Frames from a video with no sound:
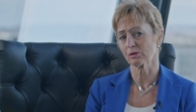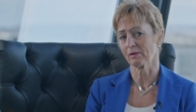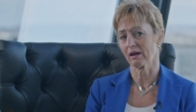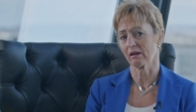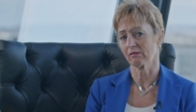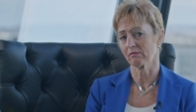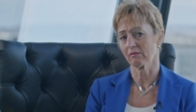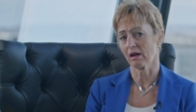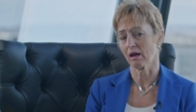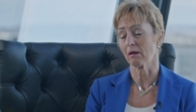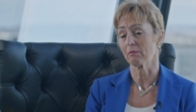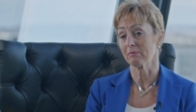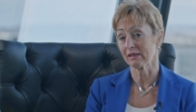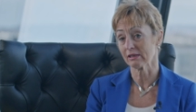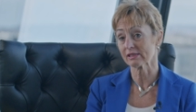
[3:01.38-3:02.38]
about
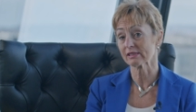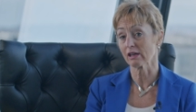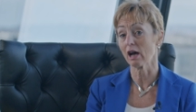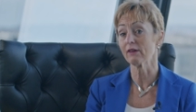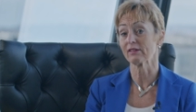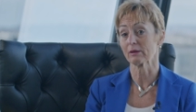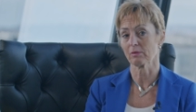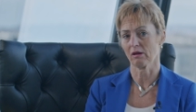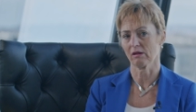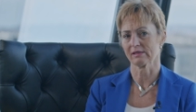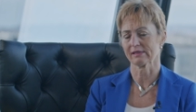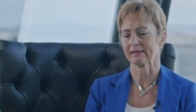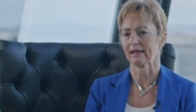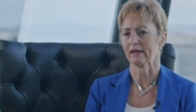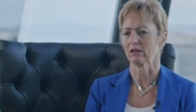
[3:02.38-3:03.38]
um, serving
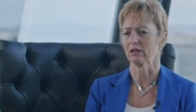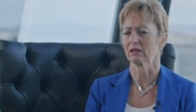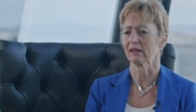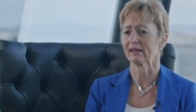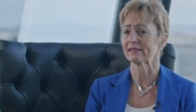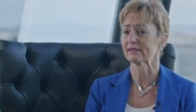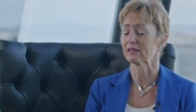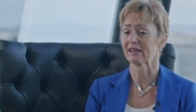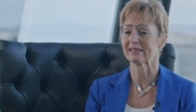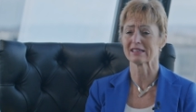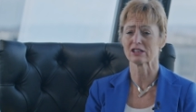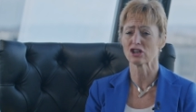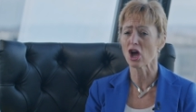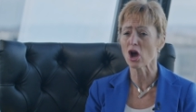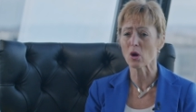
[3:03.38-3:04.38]
personnel, and I, I
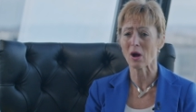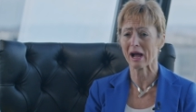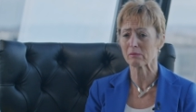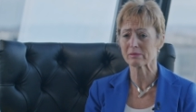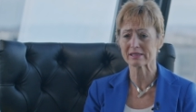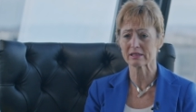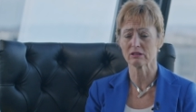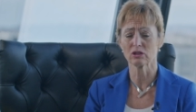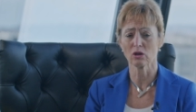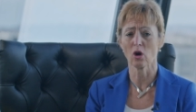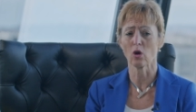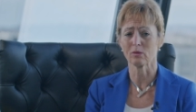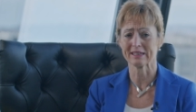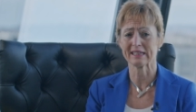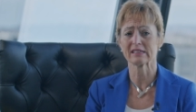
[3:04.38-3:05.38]
said, no, absolutely
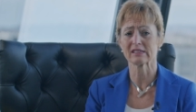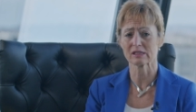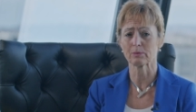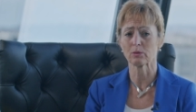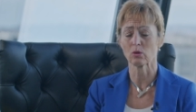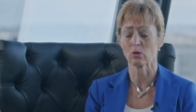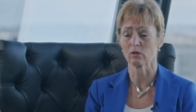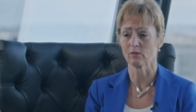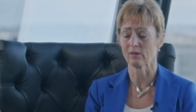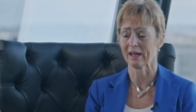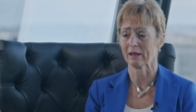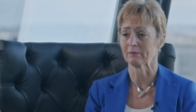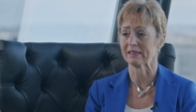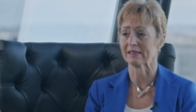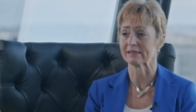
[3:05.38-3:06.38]
not. We need to support the
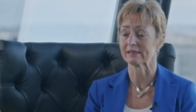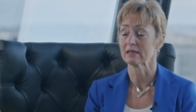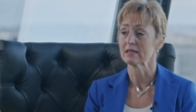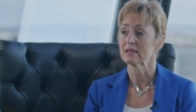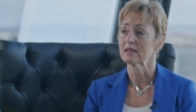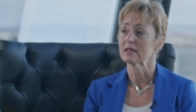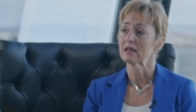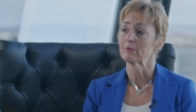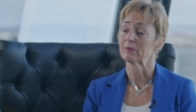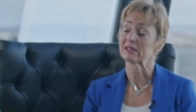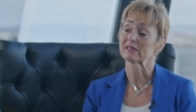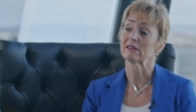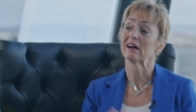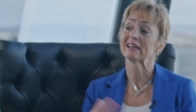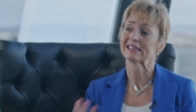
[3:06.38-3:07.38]
families.
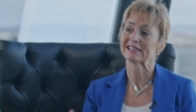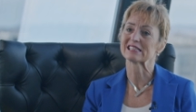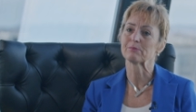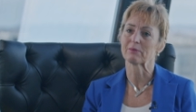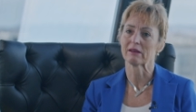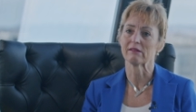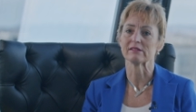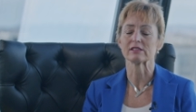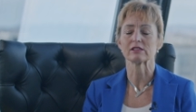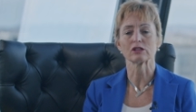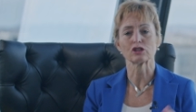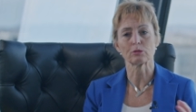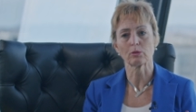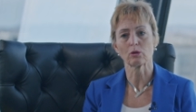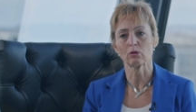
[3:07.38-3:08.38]
Because I'd experienced the
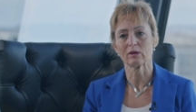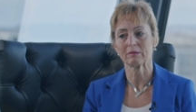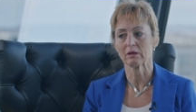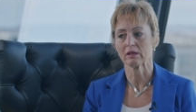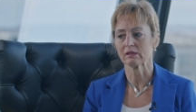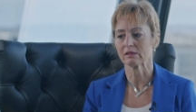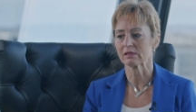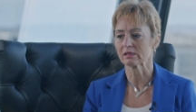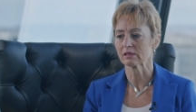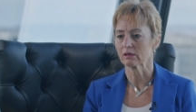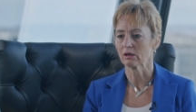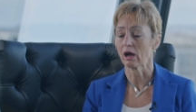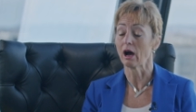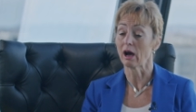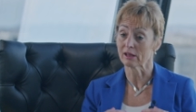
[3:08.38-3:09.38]
deployment
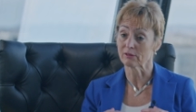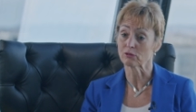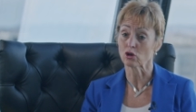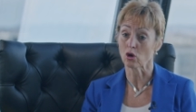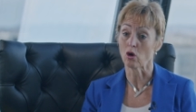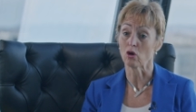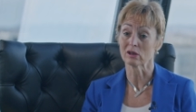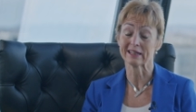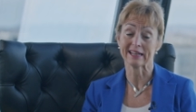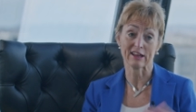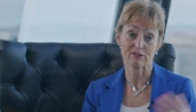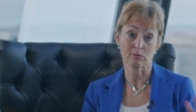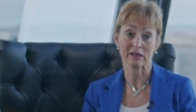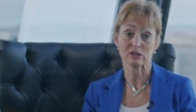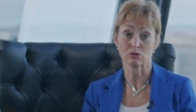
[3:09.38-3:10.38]
I'd gone and
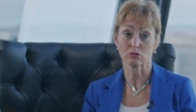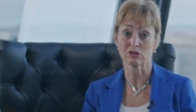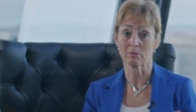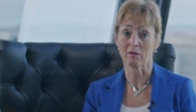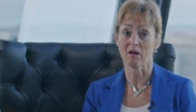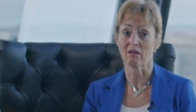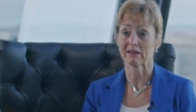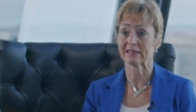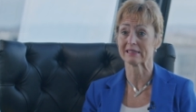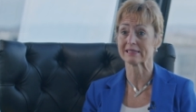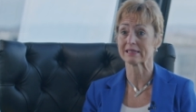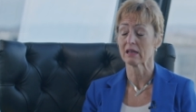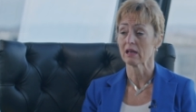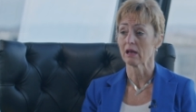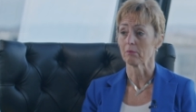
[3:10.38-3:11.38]
left my daughter
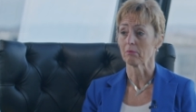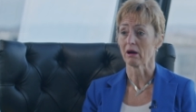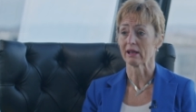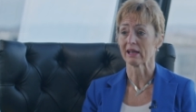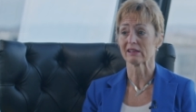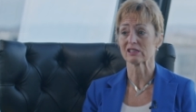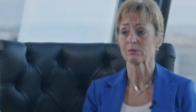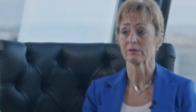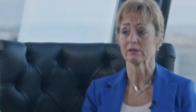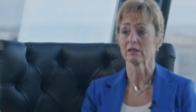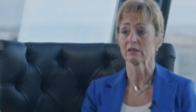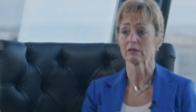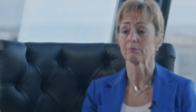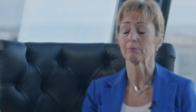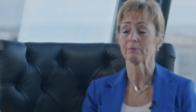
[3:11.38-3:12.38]
behind. My husband
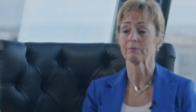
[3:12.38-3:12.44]
had